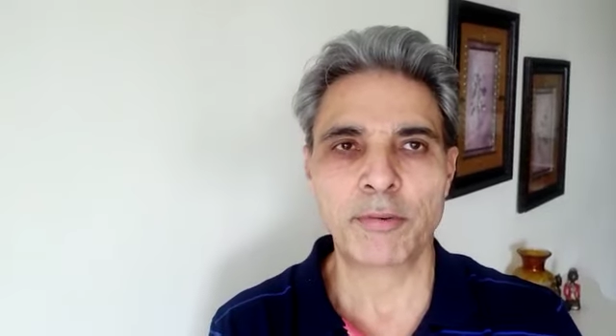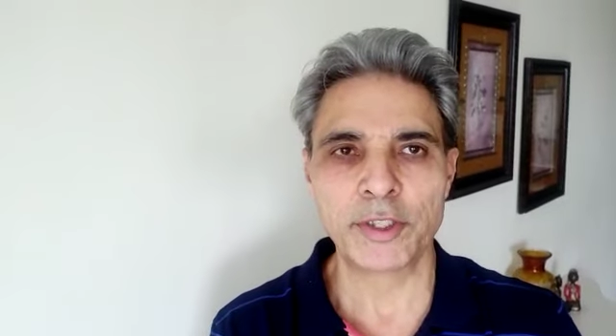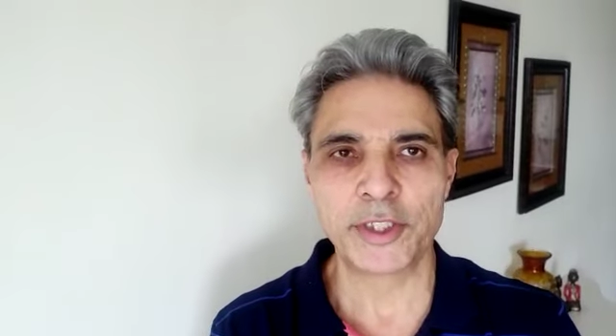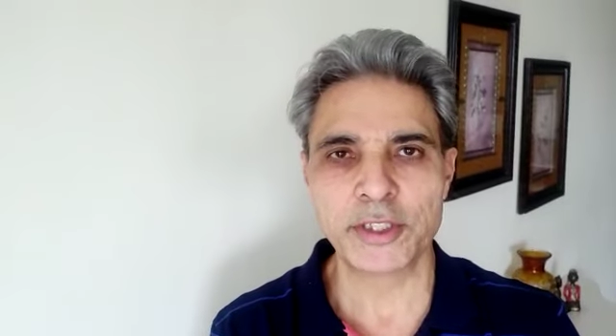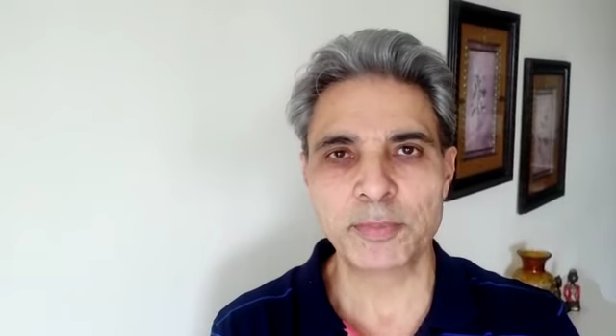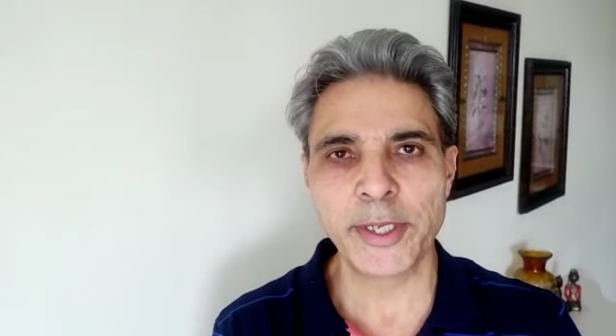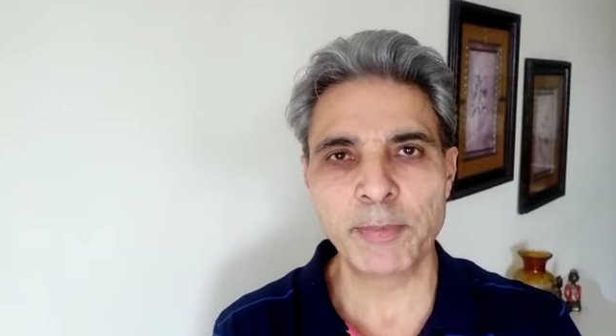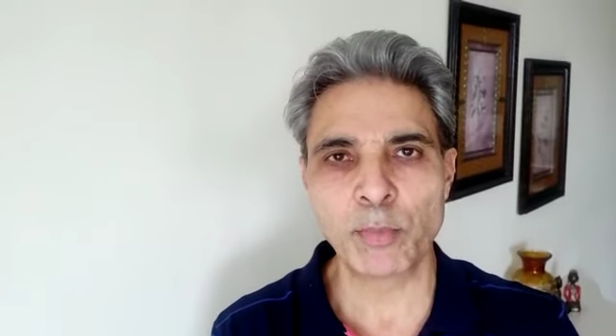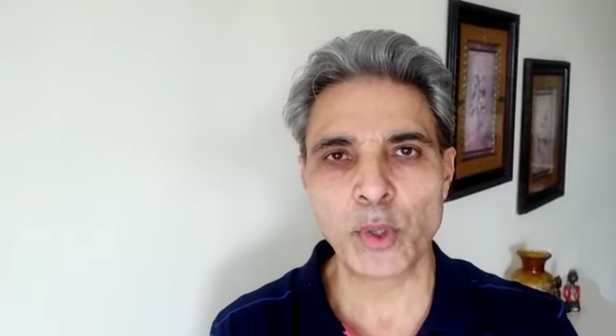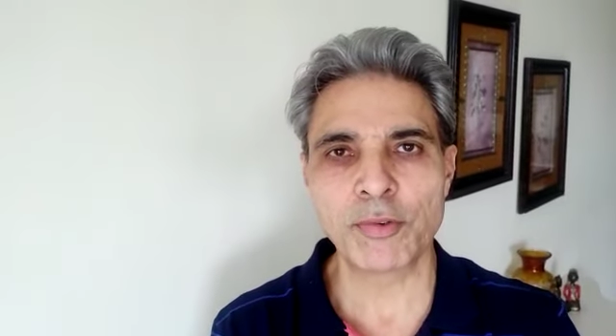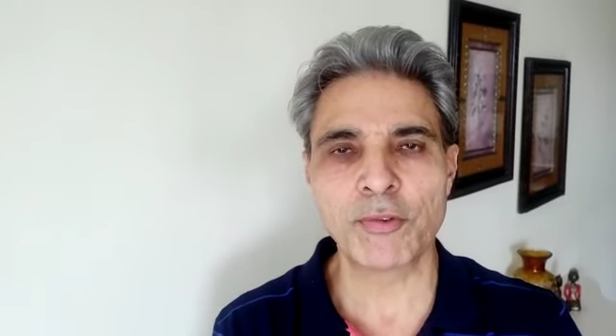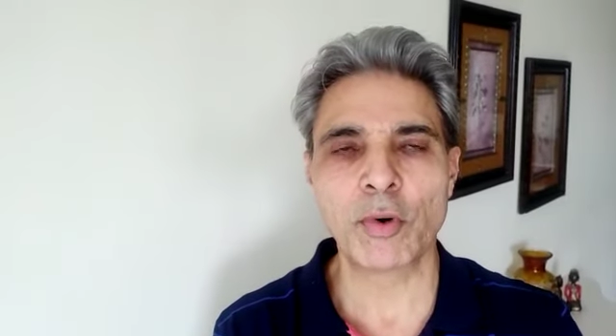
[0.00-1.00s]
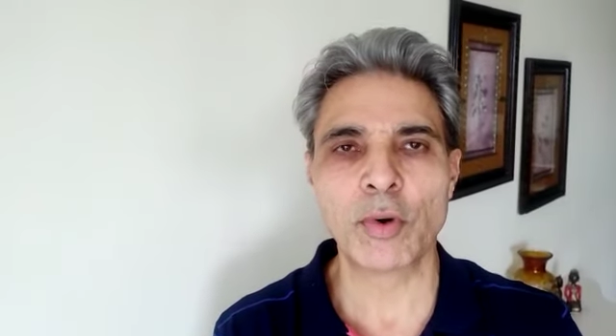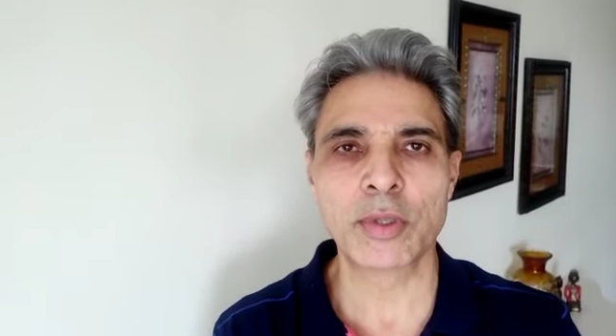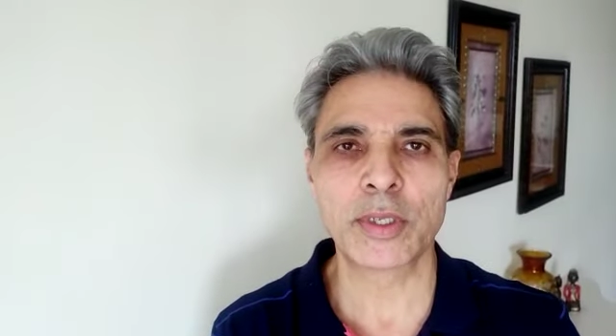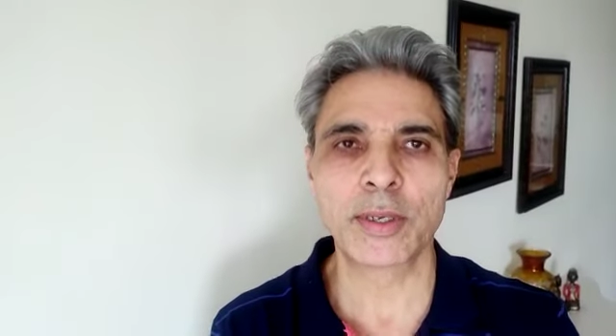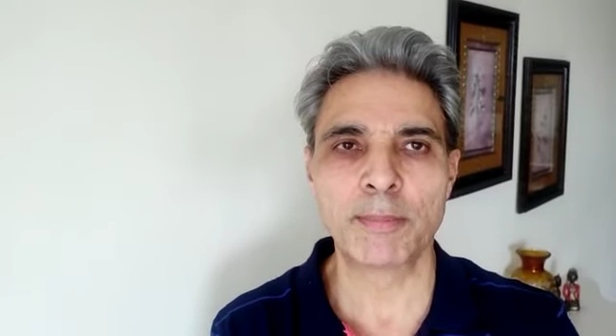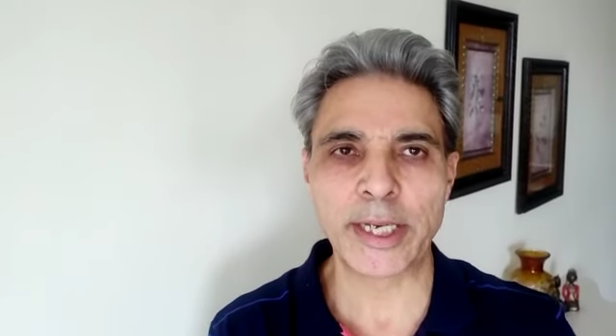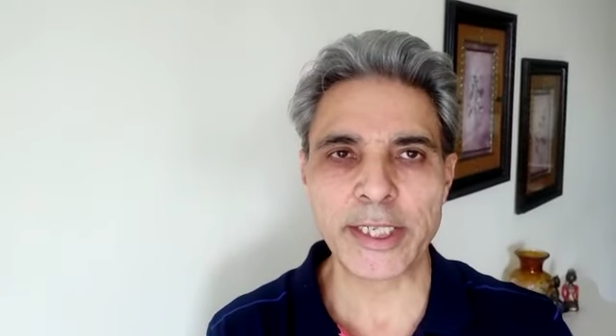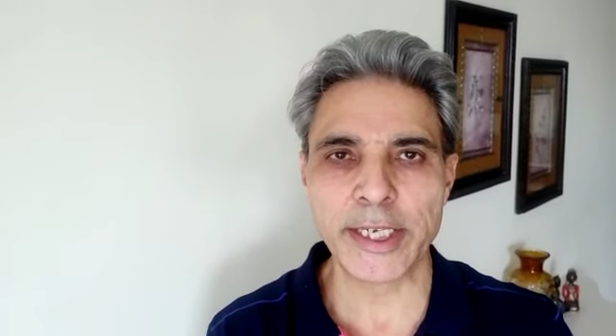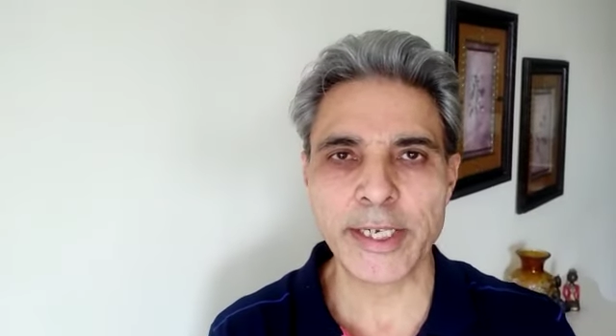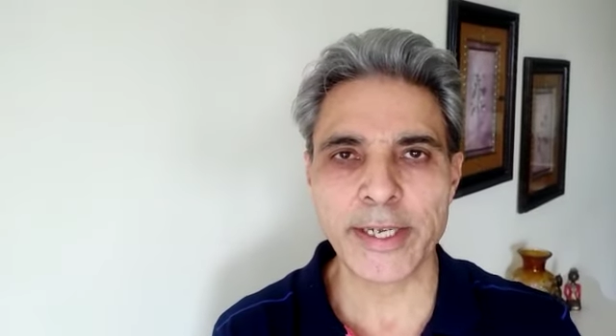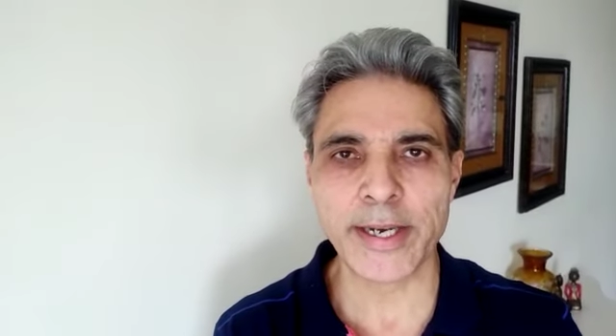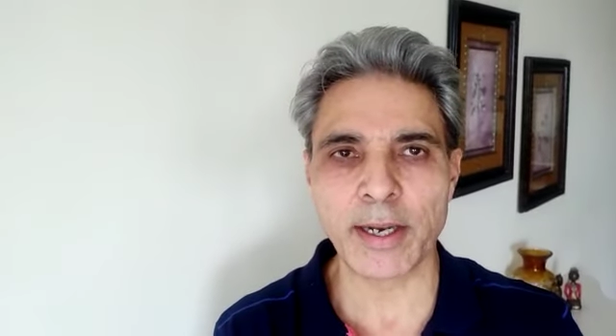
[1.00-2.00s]
which has been put forth by the
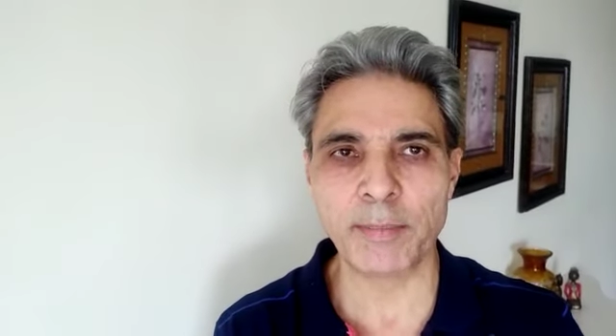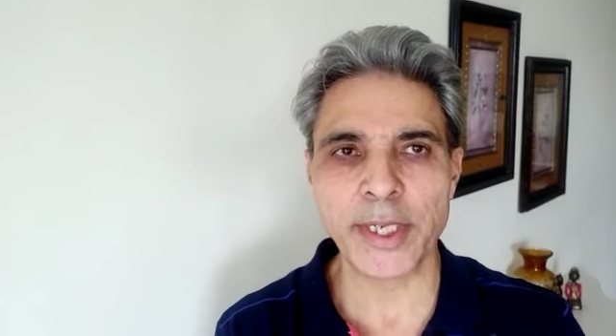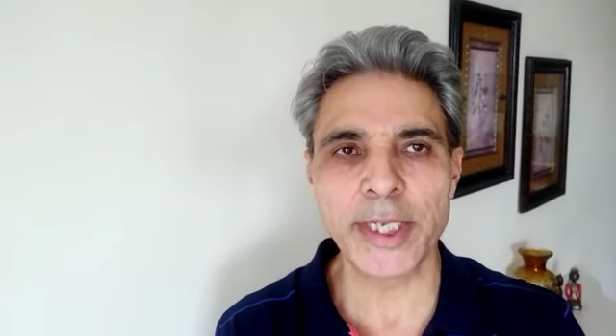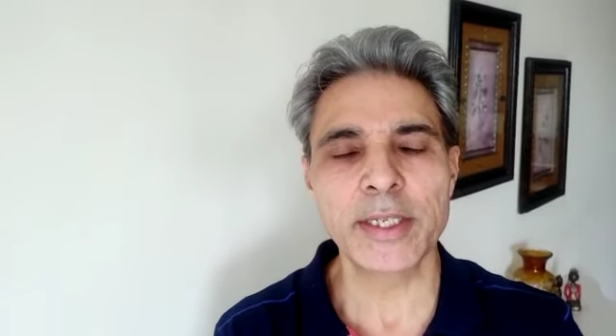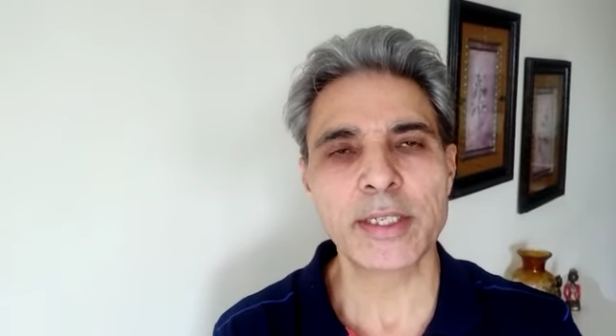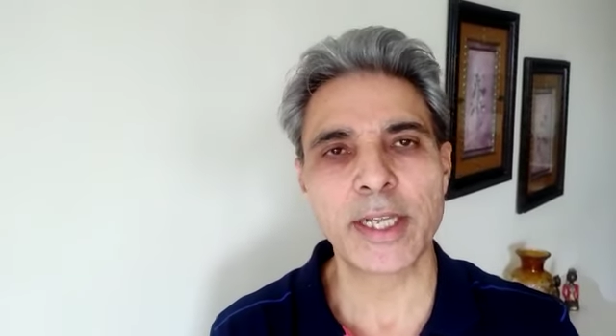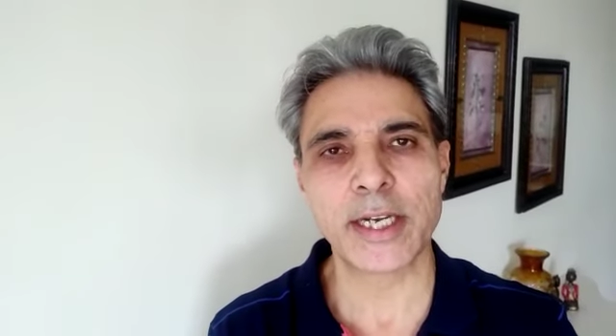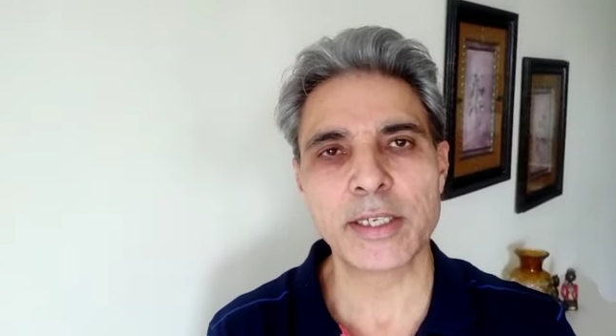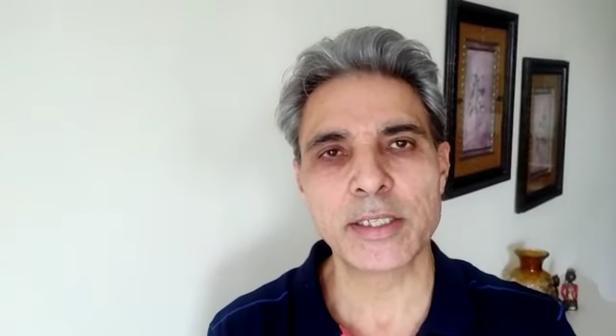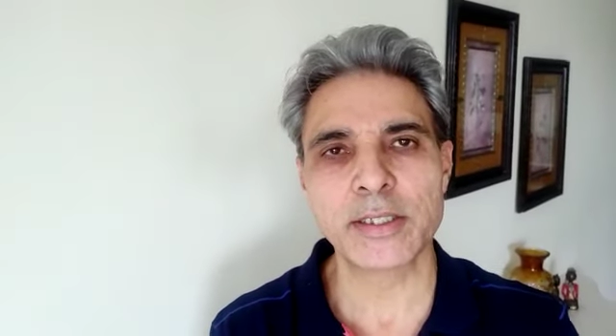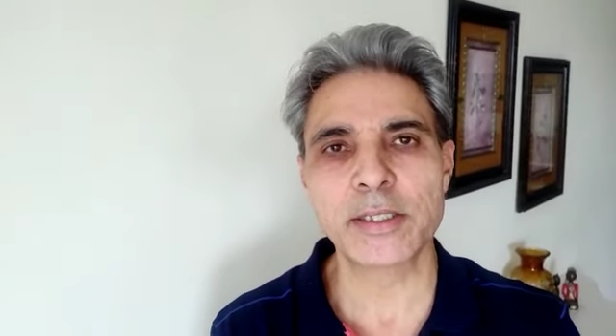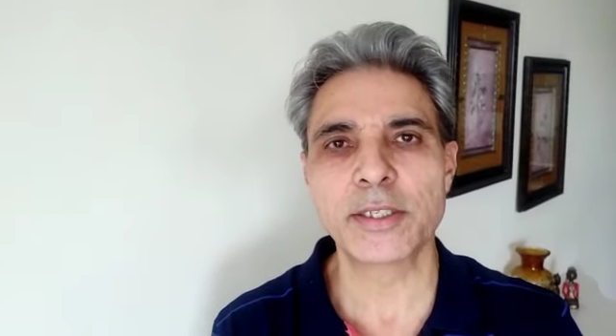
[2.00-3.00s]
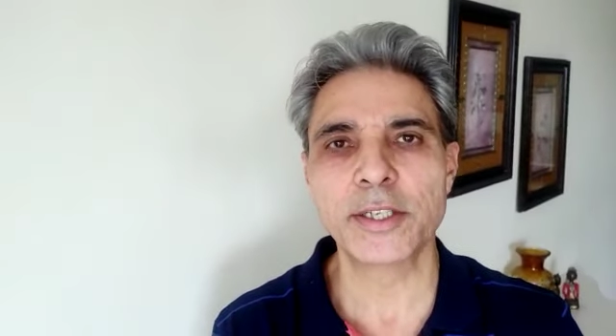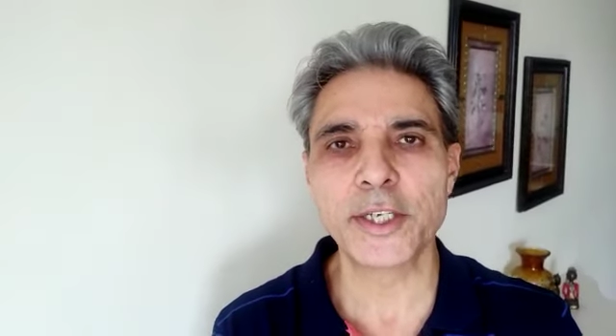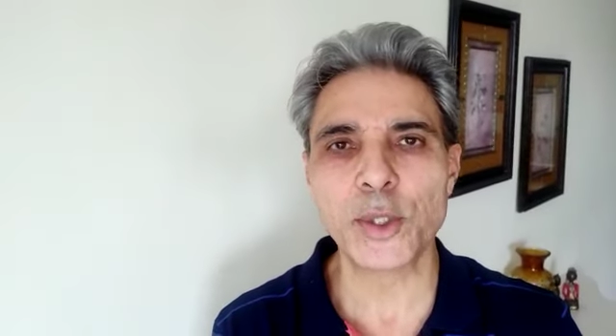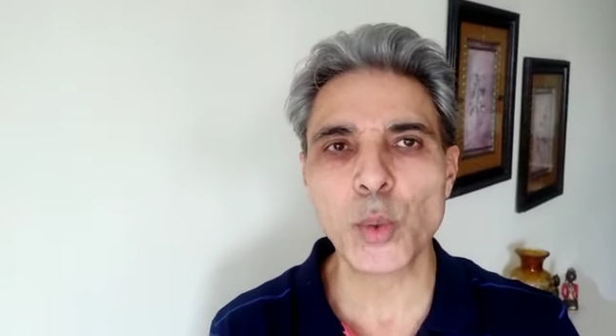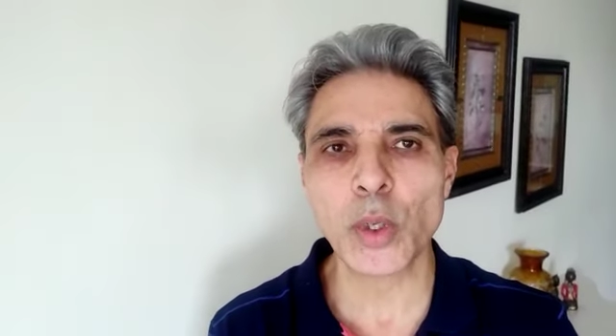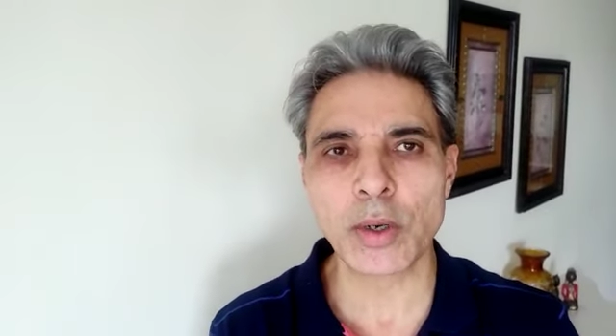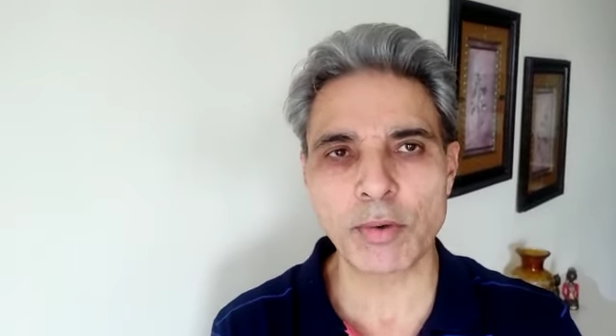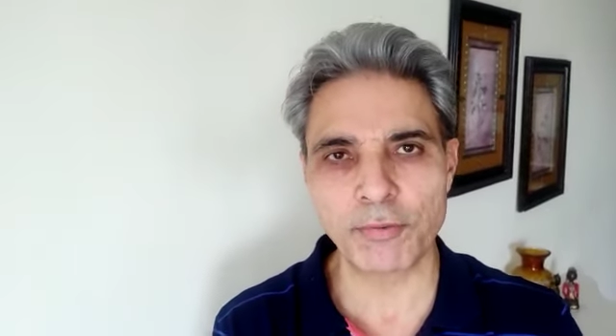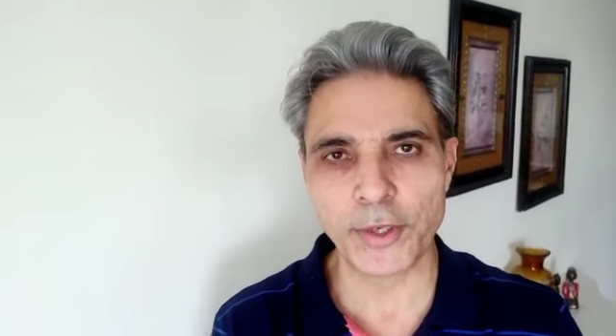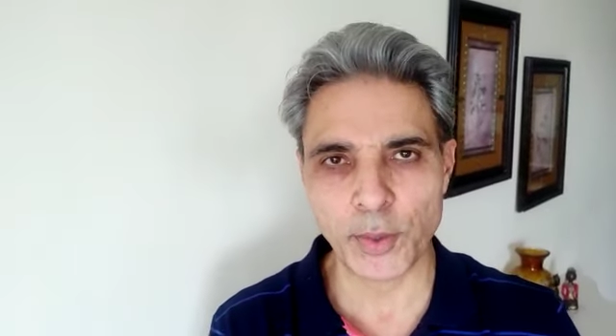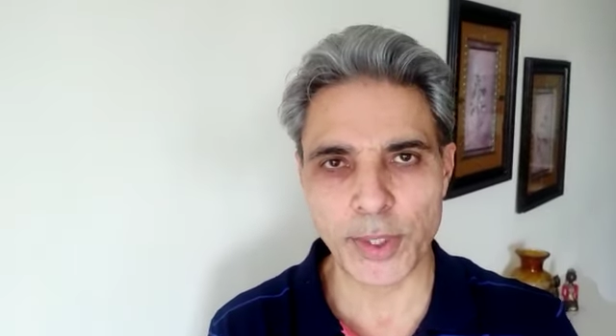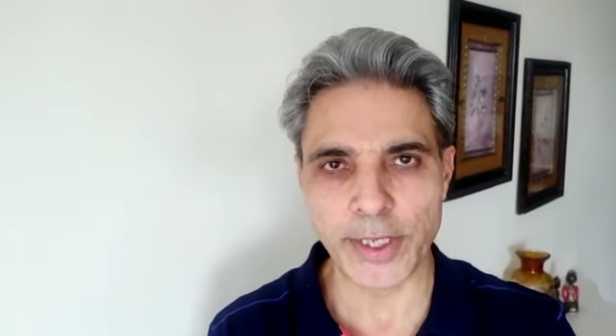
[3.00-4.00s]
Indian Army, that is the tour
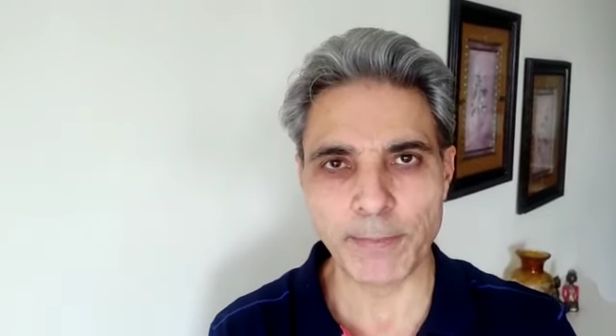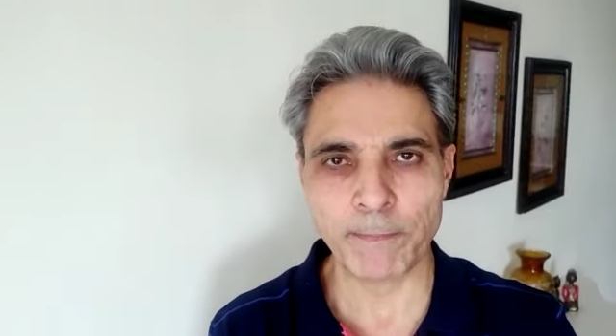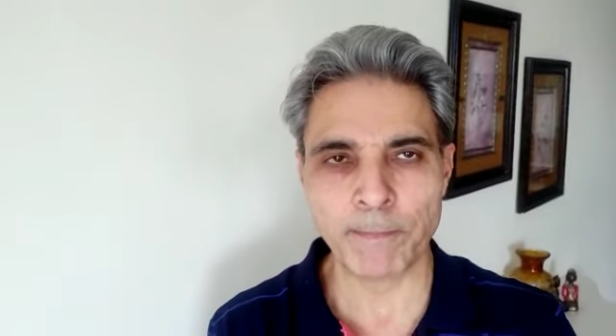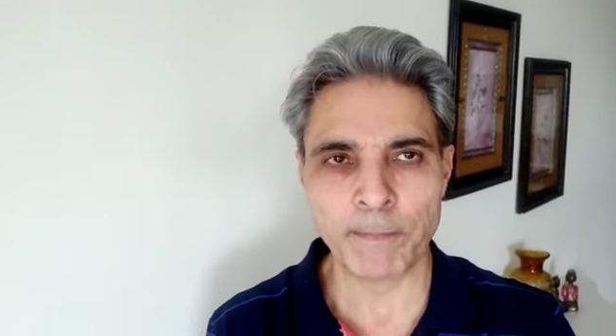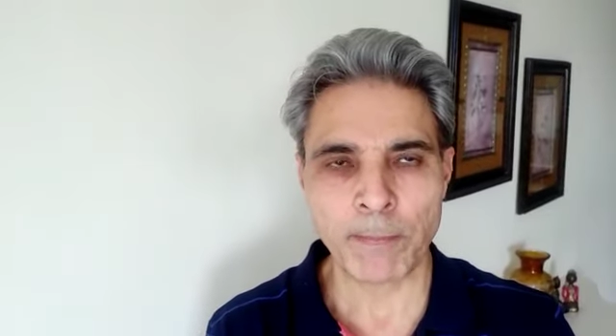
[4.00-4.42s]
of duty.